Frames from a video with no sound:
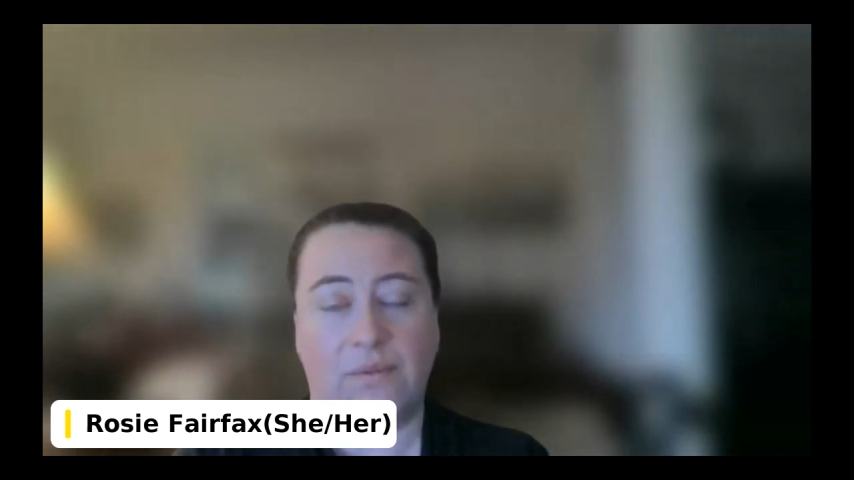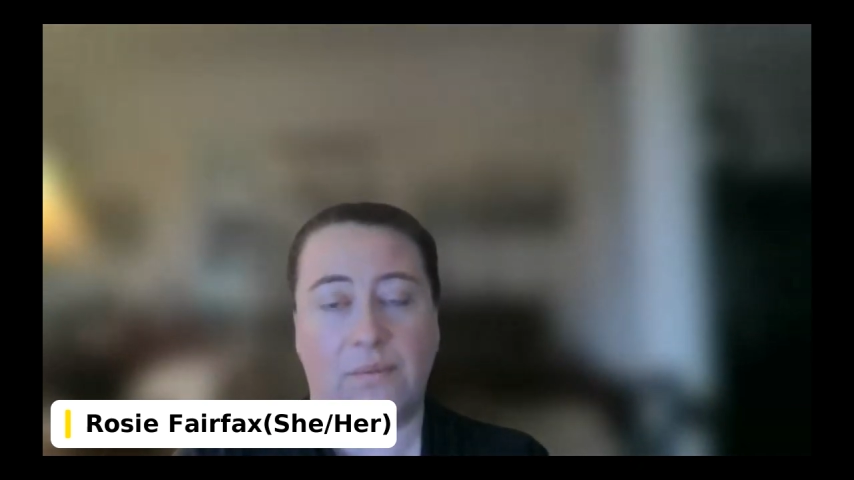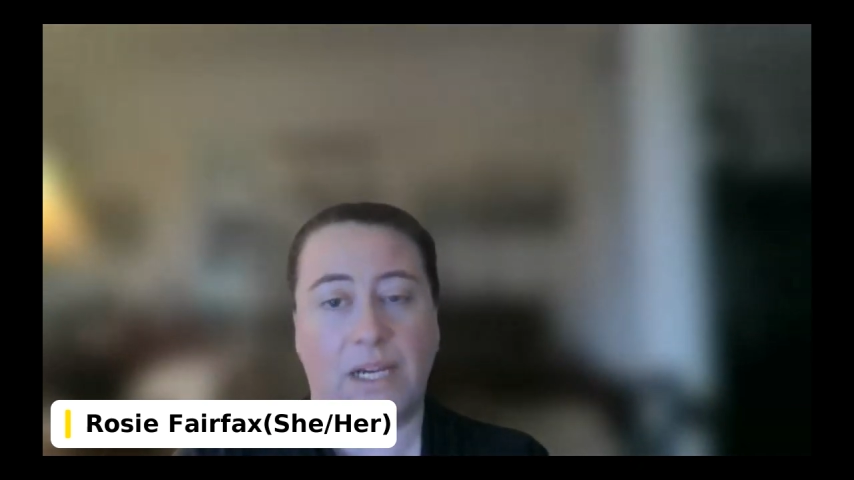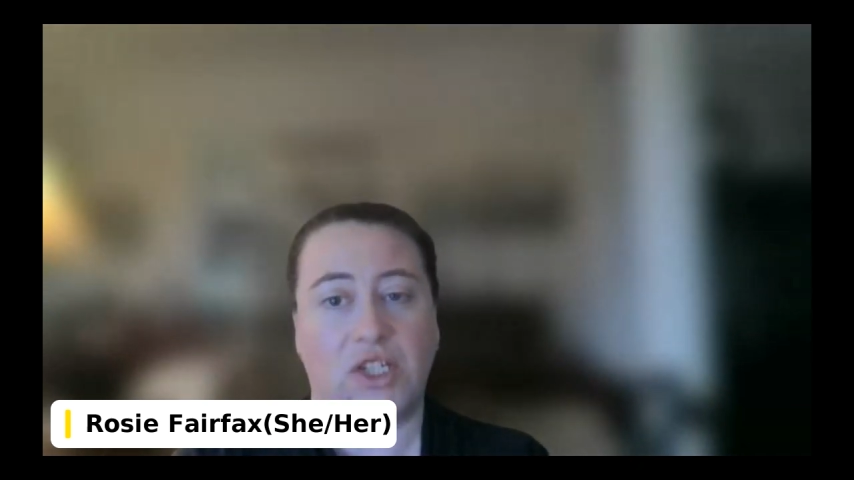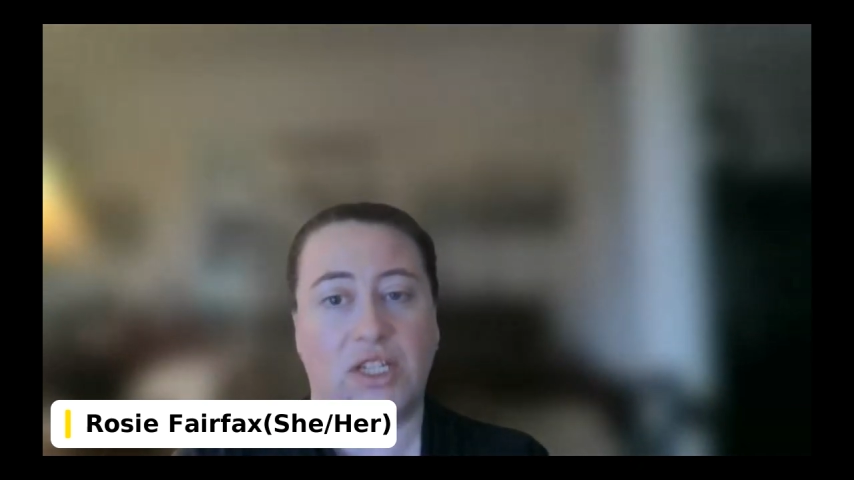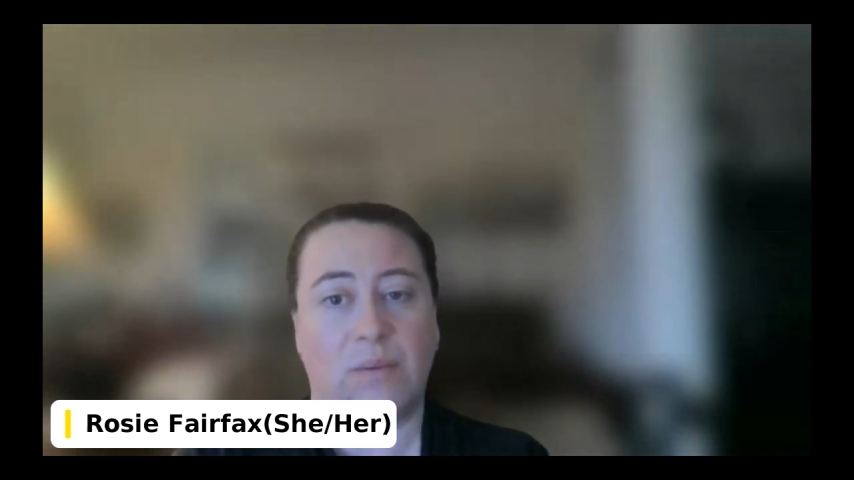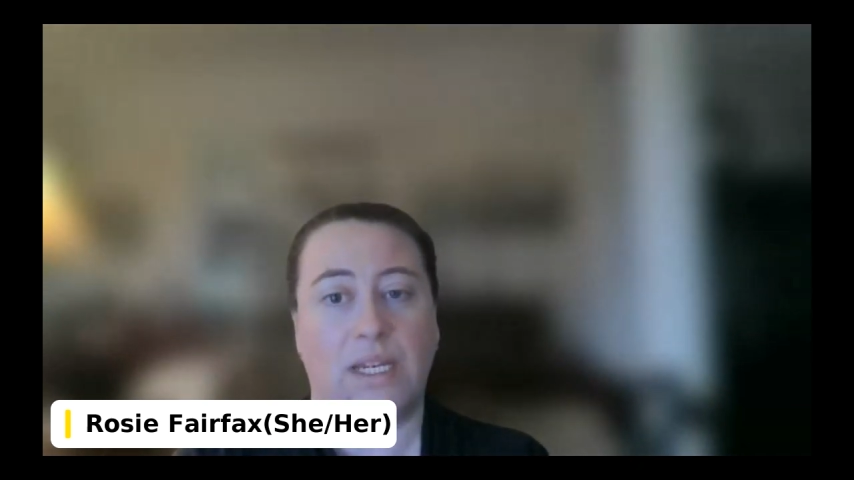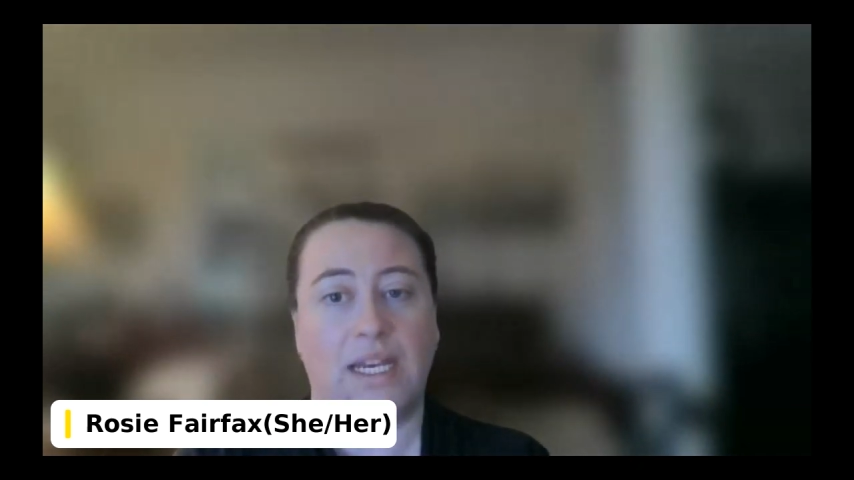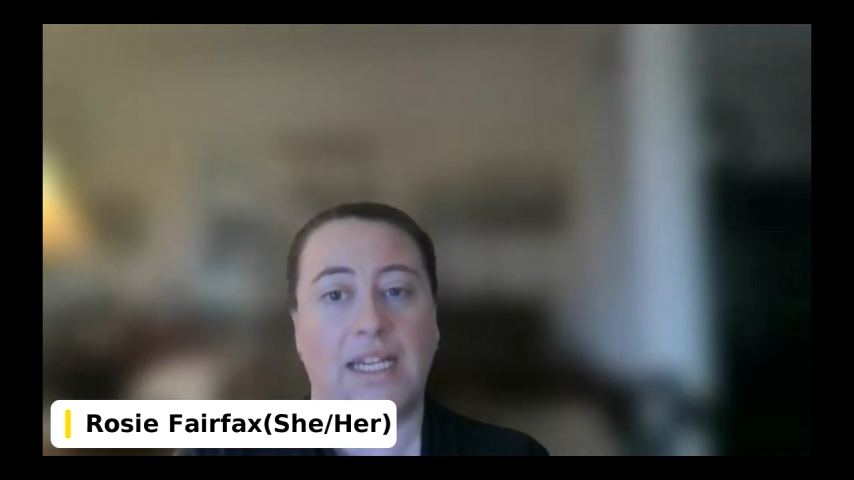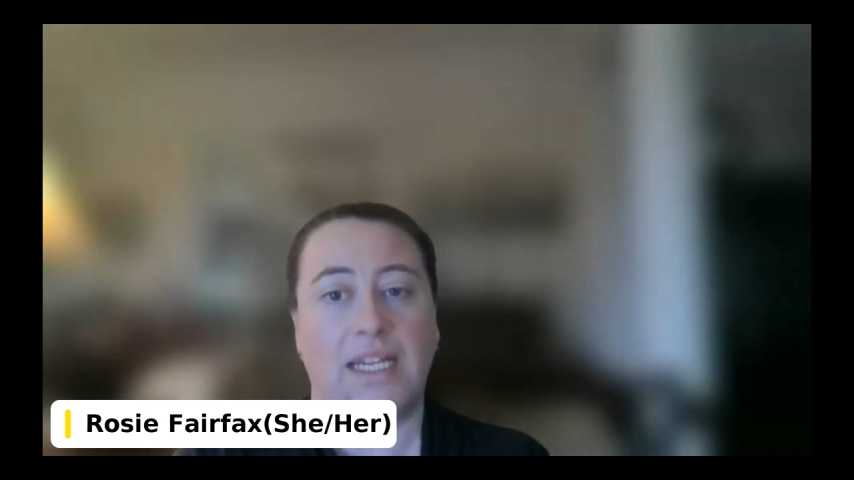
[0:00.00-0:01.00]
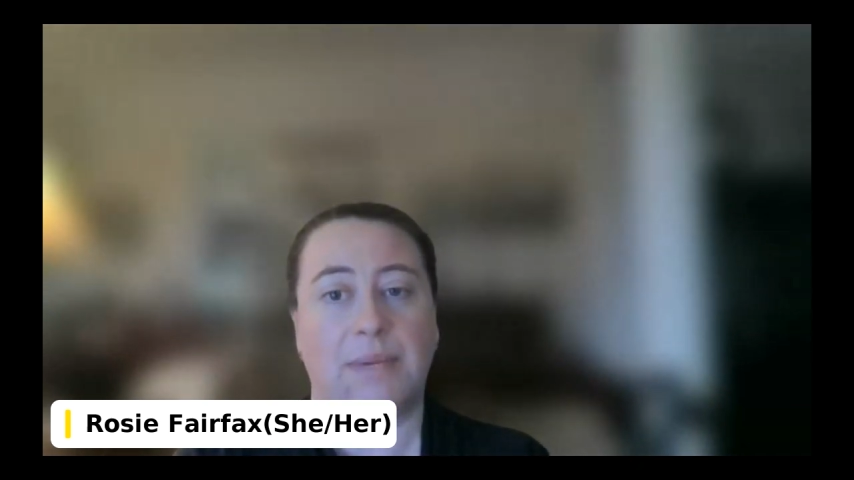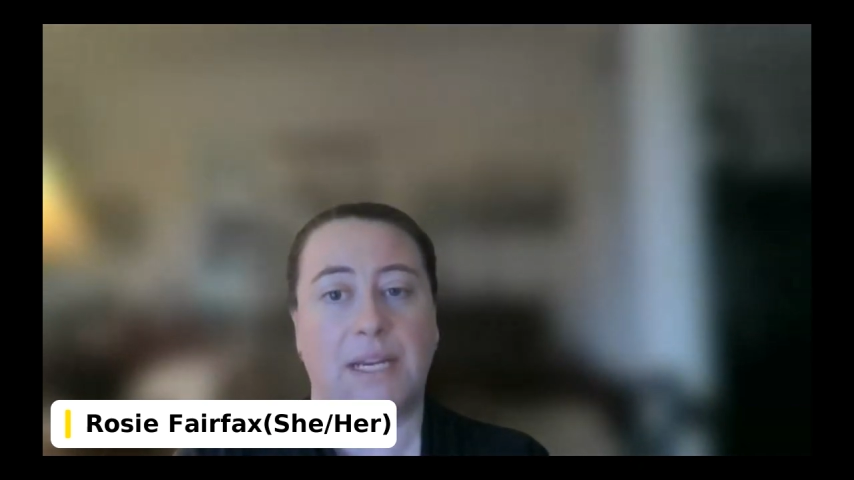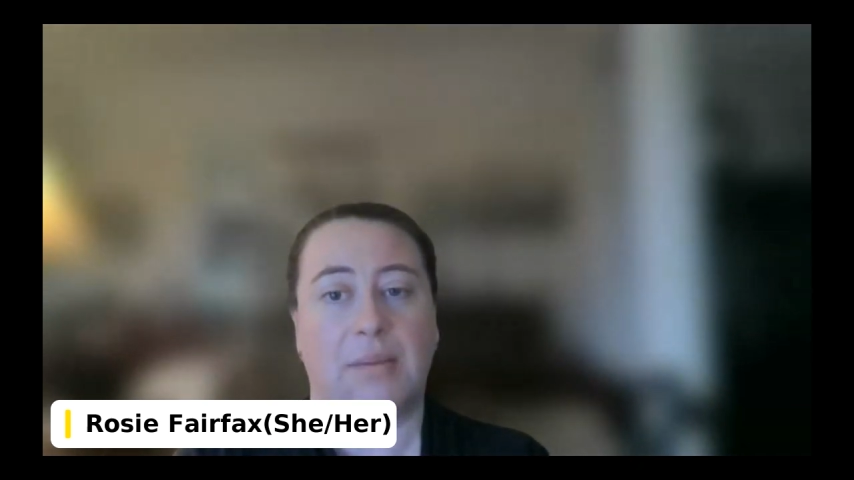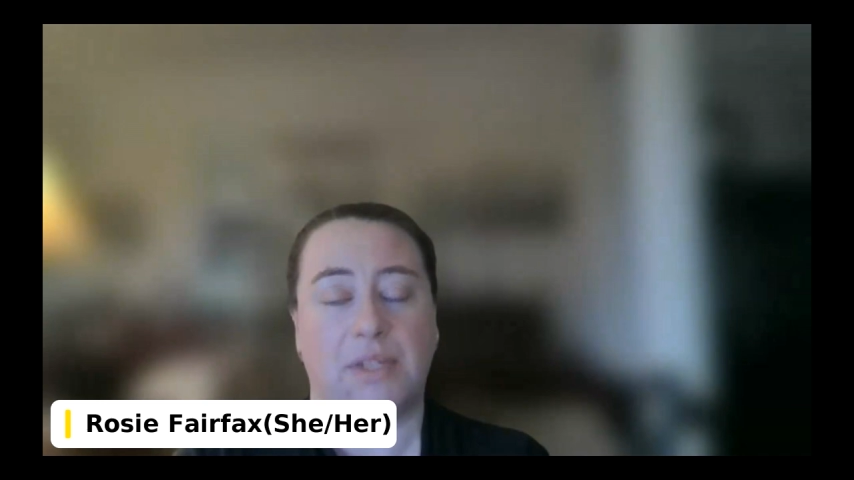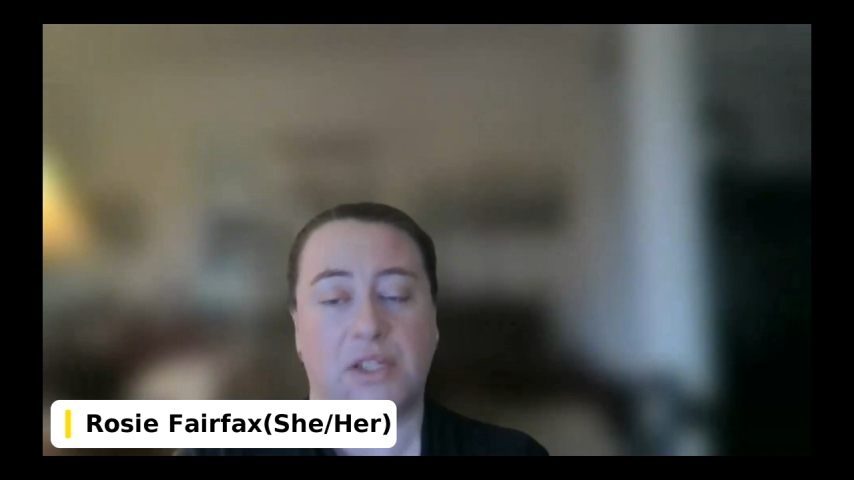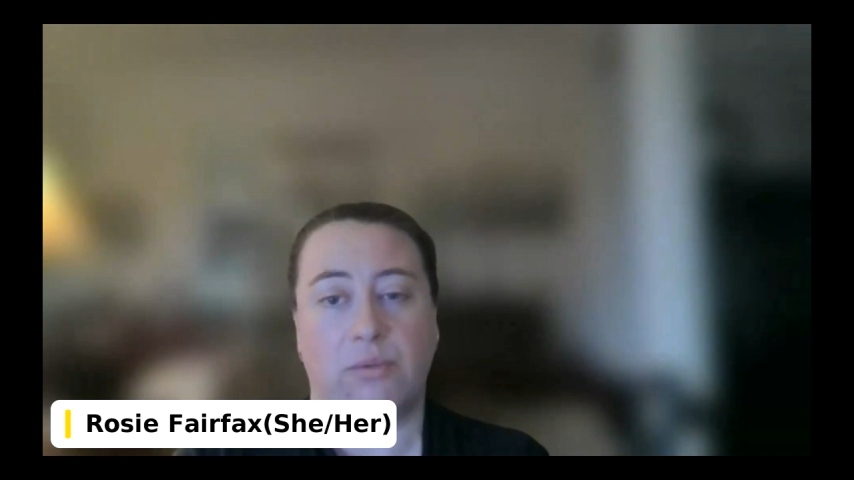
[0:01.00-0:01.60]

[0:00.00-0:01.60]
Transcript: information that we need to be able